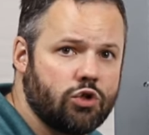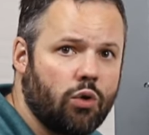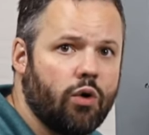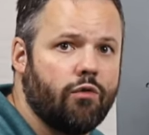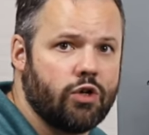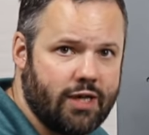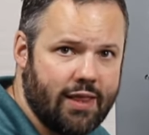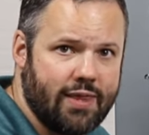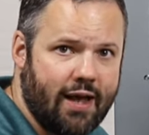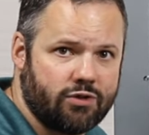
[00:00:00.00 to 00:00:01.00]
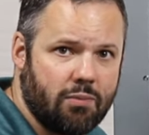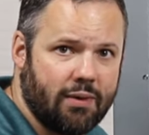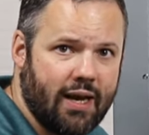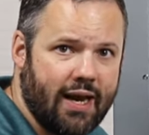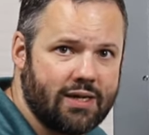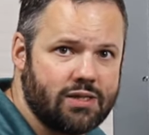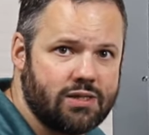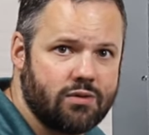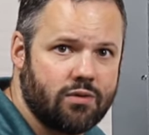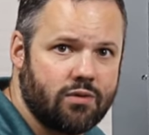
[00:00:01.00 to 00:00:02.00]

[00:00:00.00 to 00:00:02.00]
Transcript: sold over 10,000 bidets.